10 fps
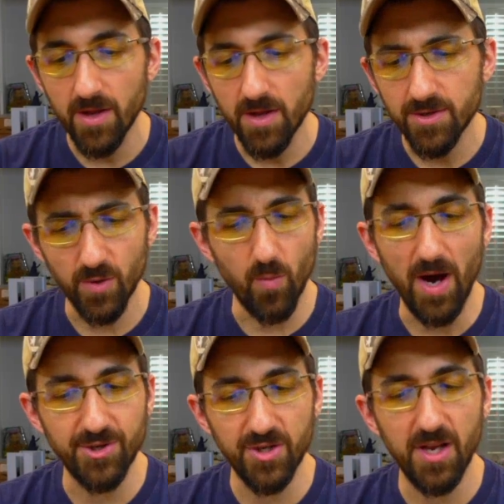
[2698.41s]
So why
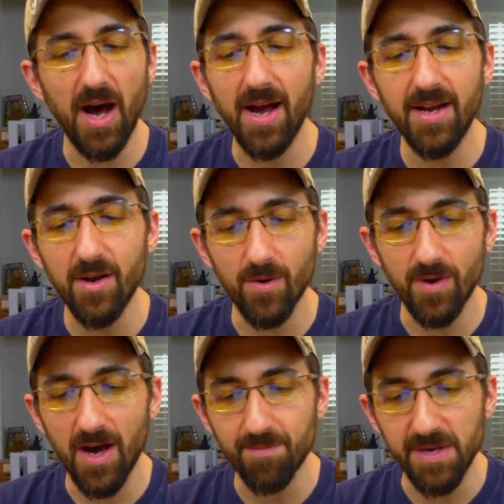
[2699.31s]
should Ino
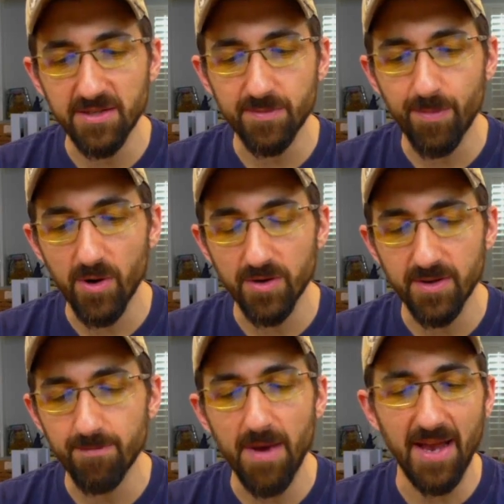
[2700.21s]
not be spurred to
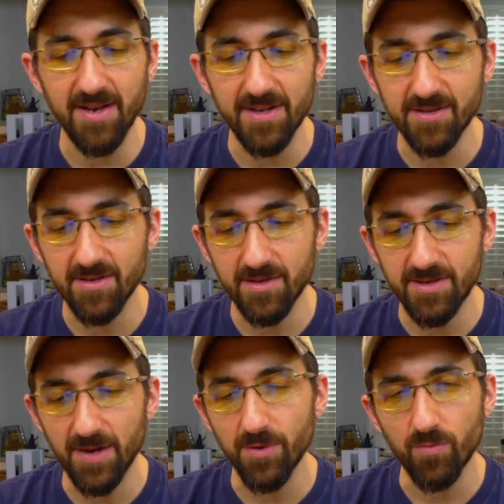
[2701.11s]
madness
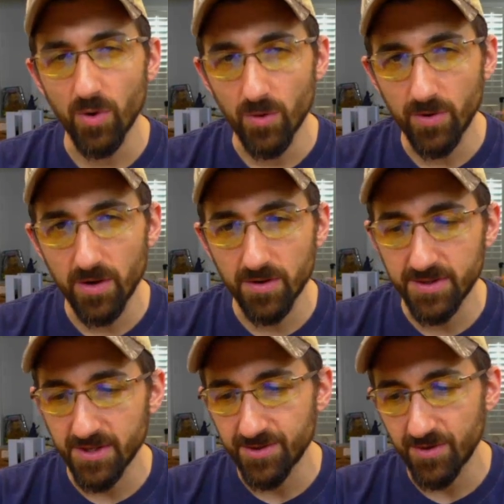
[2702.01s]
down the road her
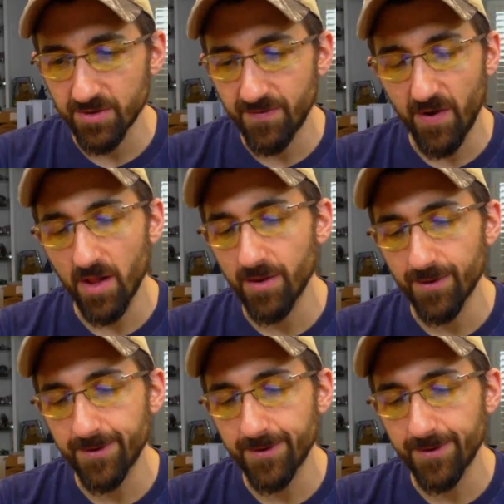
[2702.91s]
sisters followed?